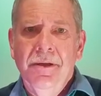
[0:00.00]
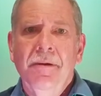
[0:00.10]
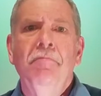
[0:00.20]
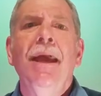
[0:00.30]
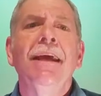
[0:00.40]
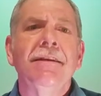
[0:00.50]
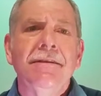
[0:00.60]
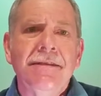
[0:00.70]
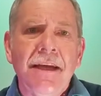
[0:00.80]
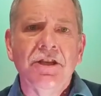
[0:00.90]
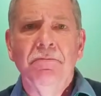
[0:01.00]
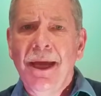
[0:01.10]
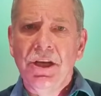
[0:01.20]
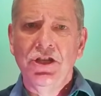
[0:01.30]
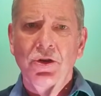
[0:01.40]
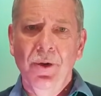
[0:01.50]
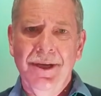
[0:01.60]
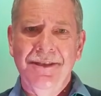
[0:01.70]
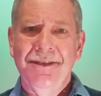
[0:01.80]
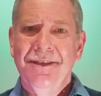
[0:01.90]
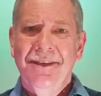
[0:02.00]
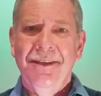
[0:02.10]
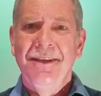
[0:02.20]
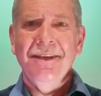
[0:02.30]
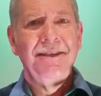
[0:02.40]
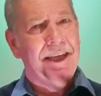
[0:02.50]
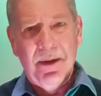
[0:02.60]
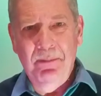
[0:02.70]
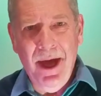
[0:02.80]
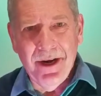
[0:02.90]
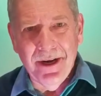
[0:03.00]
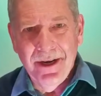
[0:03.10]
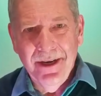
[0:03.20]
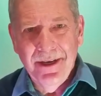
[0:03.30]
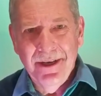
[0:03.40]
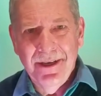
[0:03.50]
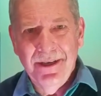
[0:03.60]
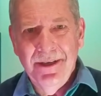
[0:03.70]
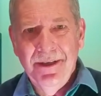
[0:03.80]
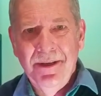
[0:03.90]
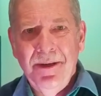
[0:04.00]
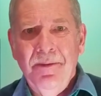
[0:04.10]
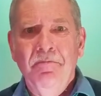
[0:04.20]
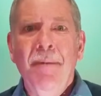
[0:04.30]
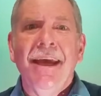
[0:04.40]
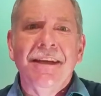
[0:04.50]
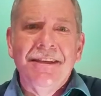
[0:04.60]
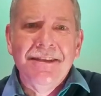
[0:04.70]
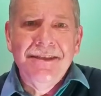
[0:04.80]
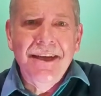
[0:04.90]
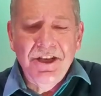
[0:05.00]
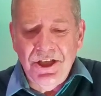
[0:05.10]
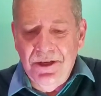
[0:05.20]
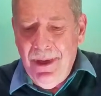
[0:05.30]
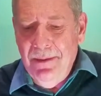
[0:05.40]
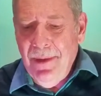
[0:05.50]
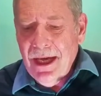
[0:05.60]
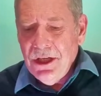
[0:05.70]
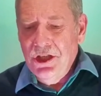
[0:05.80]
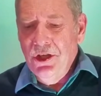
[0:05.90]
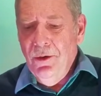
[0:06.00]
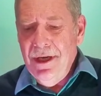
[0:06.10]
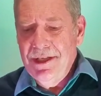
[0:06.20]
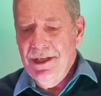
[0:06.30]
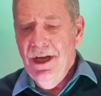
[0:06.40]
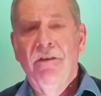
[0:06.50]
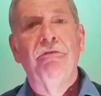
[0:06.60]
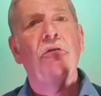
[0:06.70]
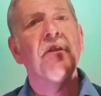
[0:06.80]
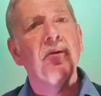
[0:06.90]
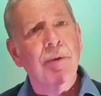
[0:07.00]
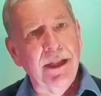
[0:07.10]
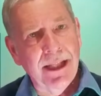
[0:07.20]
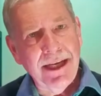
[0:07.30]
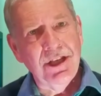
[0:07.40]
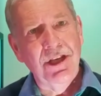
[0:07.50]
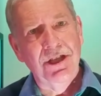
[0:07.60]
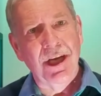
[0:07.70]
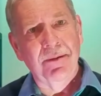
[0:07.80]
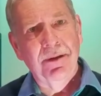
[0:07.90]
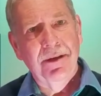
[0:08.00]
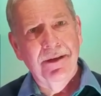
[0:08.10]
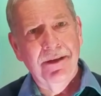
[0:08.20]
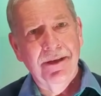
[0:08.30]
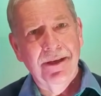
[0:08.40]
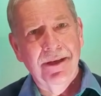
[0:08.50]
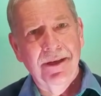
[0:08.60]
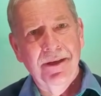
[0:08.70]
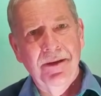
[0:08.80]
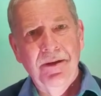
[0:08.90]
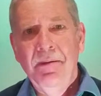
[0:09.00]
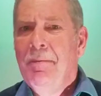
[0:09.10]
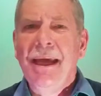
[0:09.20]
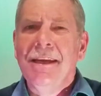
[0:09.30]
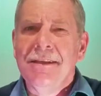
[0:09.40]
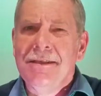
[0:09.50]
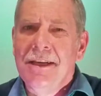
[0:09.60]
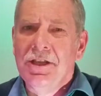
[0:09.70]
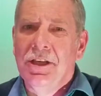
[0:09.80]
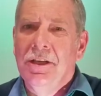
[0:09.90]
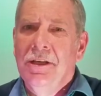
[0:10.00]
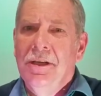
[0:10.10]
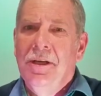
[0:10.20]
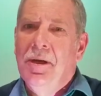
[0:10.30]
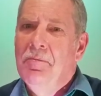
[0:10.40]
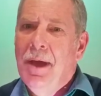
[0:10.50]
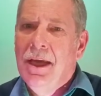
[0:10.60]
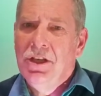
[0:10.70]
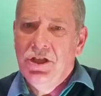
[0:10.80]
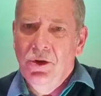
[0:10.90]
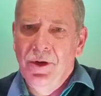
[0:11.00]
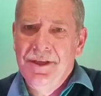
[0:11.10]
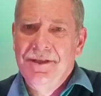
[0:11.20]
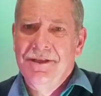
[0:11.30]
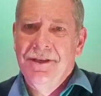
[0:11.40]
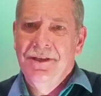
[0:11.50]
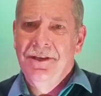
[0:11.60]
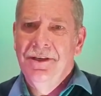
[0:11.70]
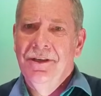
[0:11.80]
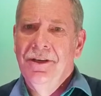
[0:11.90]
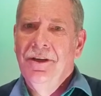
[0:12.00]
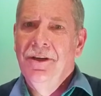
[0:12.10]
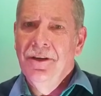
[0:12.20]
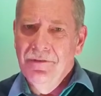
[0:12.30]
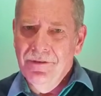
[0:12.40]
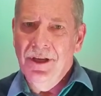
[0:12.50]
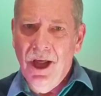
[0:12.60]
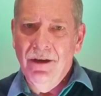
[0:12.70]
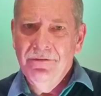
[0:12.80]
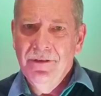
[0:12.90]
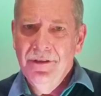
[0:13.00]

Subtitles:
Make a decision, make a choice to get better. Make a decision, make a choice for the relationship. Make a decision, make a choice for love.